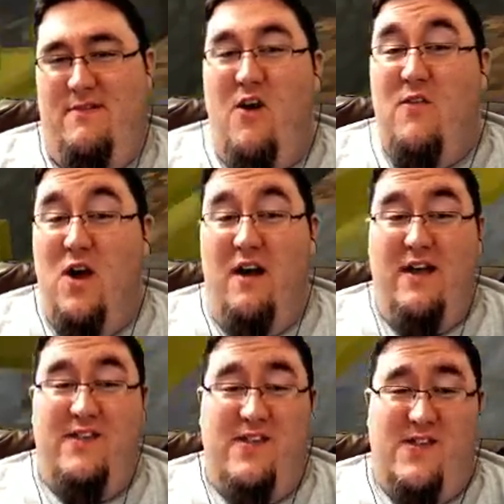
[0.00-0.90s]

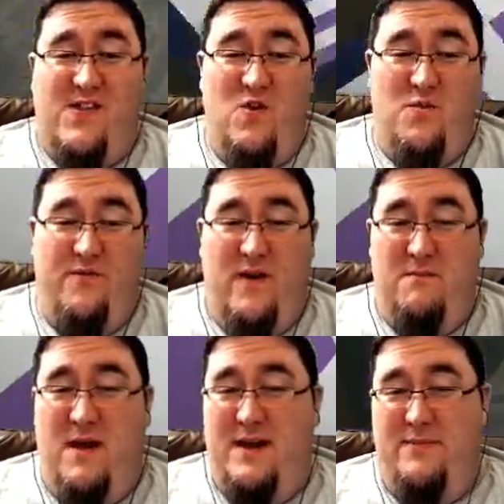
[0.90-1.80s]
overall, it's a super
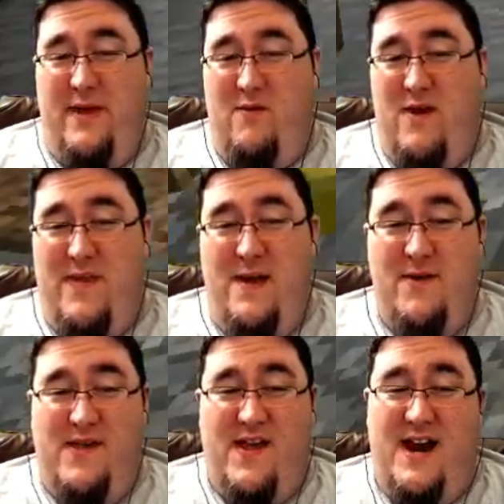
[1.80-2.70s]
fun mod to play with.
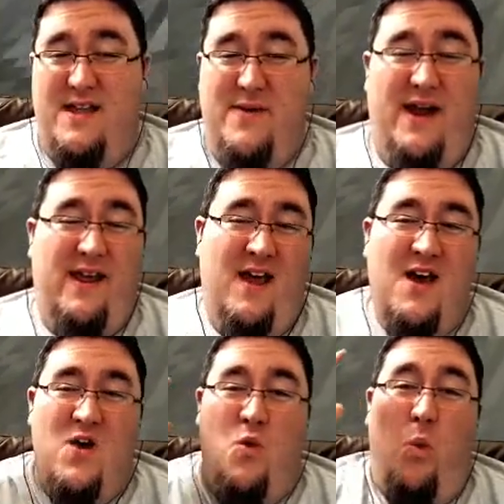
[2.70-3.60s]
I'm excited about it.
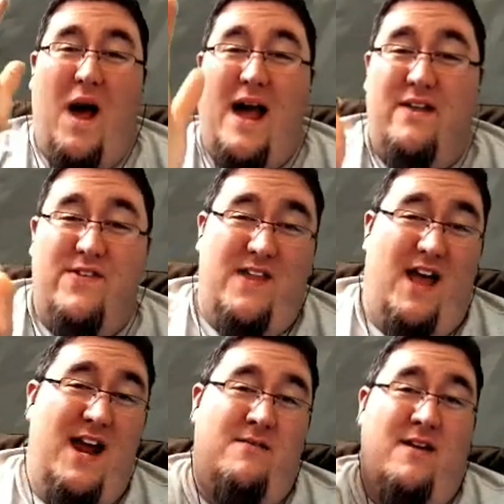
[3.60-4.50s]

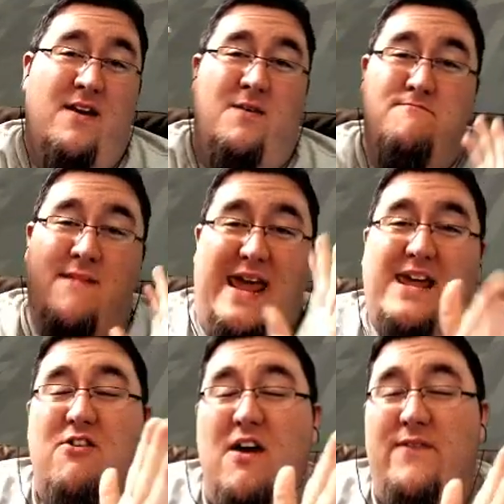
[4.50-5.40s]
Wildstein,
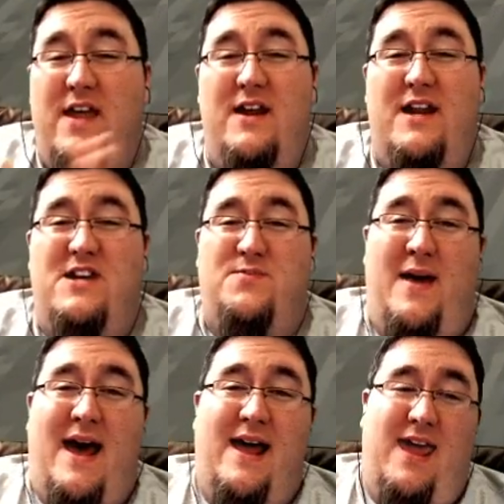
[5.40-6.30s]
maker of the Unleashed
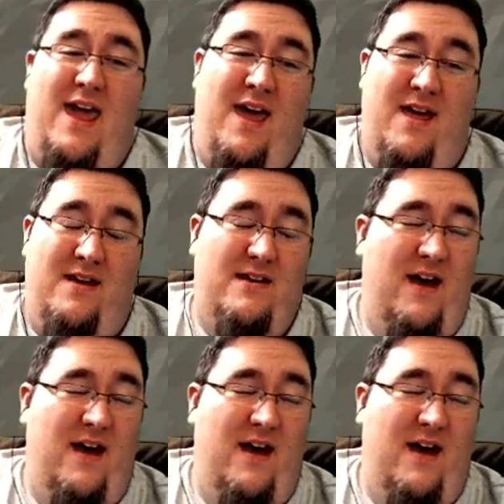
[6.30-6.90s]
pack and